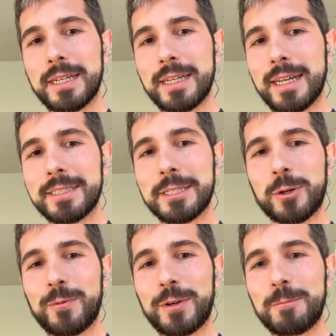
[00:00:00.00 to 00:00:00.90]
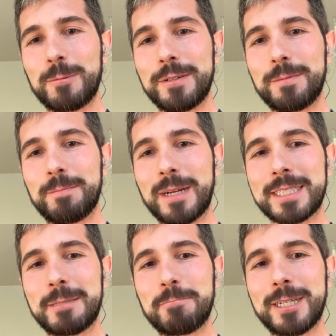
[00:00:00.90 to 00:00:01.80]
I, didn't confirm with Maxine,
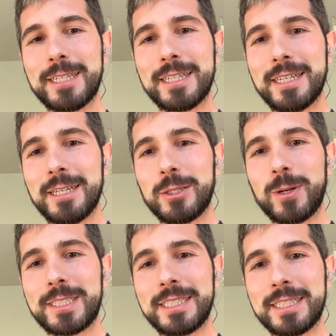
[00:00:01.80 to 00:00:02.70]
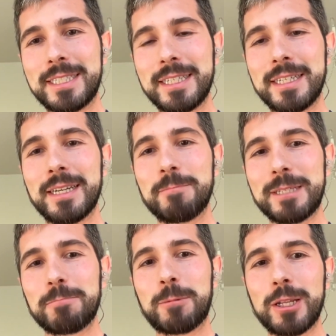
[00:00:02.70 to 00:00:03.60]
but USDC, I mean, the
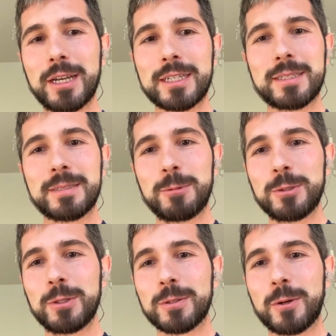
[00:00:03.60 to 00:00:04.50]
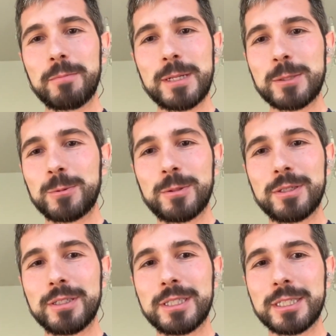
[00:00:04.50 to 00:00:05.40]
product built on Coinbase, we were
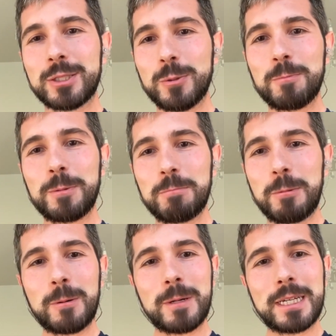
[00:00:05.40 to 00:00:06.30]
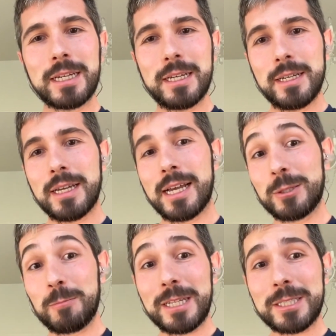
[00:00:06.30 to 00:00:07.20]
just two people. And as you
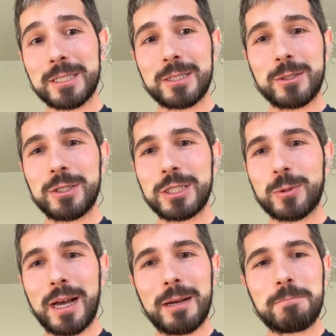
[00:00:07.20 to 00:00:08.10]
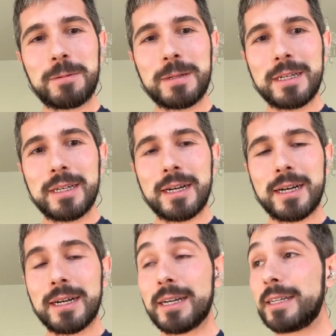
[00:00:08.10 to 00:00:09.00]
mentioned, Uniswap, uh,
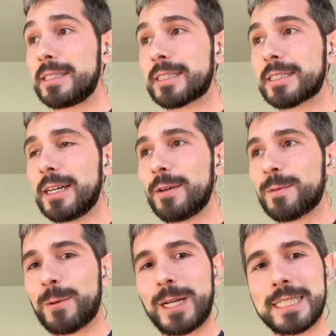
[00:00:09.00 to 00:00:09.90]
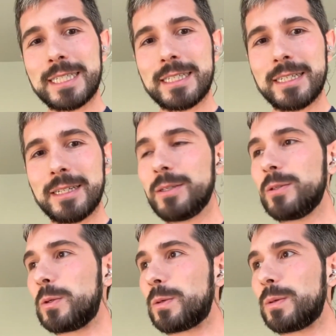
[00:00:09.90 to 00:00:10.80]
it's kind of crazy.
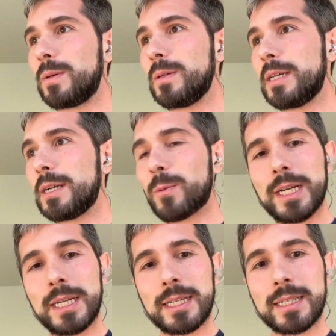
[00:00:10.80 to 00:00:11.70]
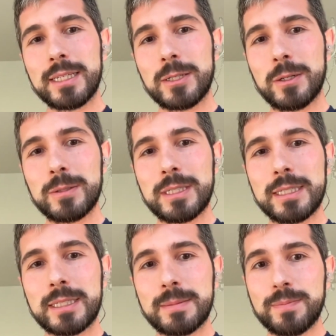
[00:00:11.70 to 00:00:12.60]
You're, they're running, you know, this
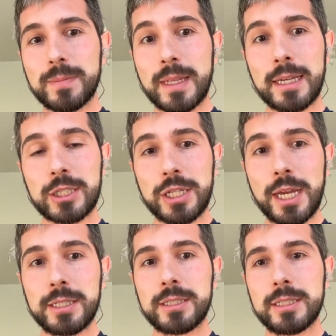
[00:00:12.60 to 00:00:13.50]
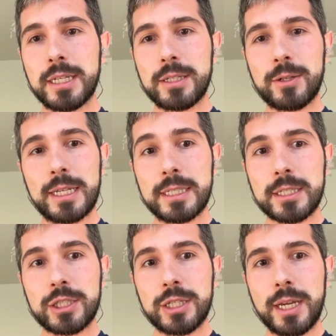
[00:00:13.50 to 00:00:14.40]
exchange, decentralized
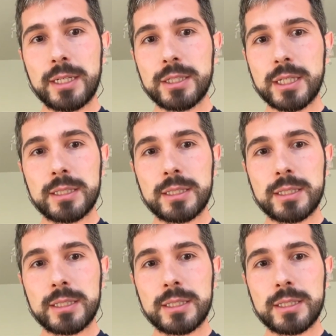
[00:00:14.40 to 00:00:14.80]
exchange, and